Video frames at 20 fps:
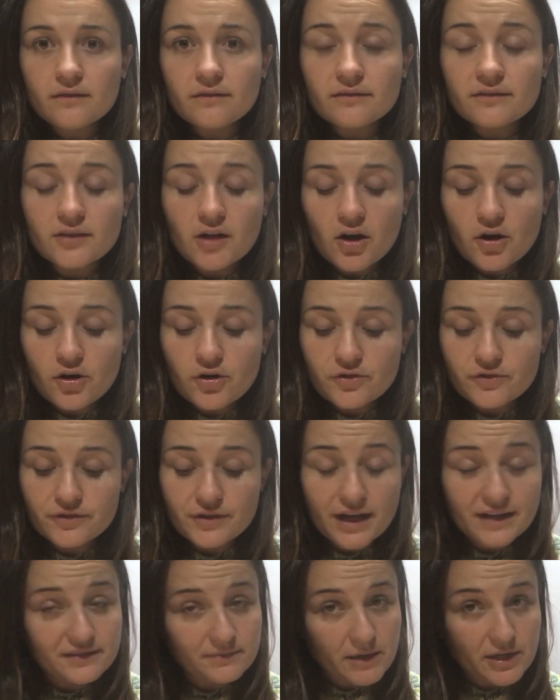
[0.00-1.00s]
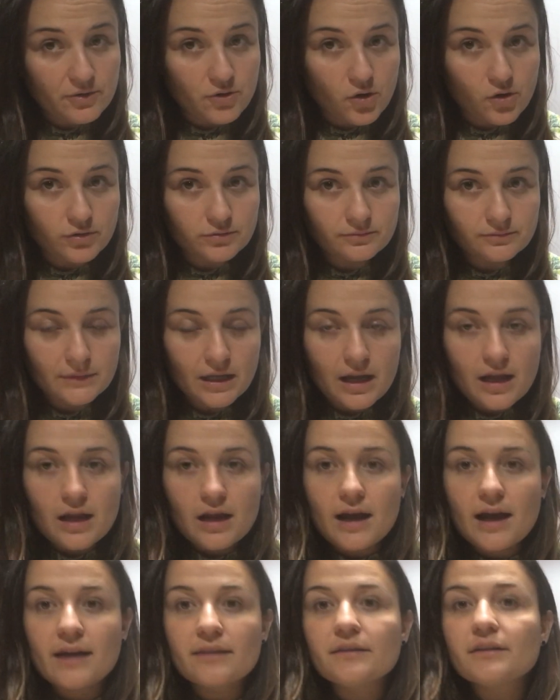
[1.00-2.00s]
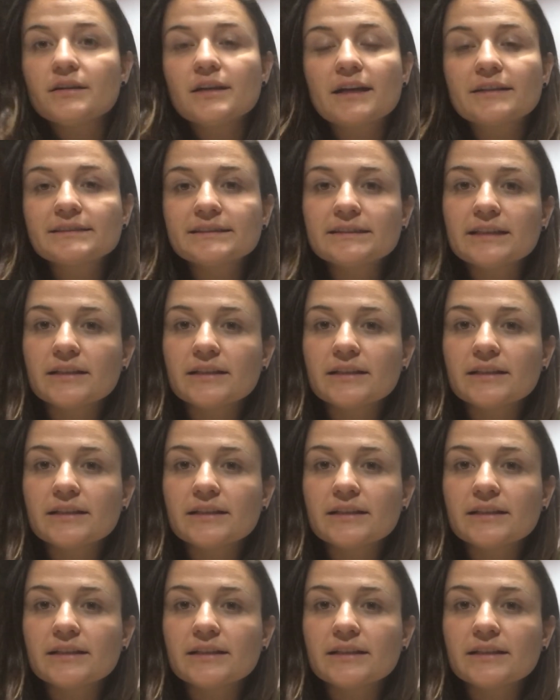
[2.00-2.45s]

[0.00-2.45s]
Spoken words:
So that's my goal. And the next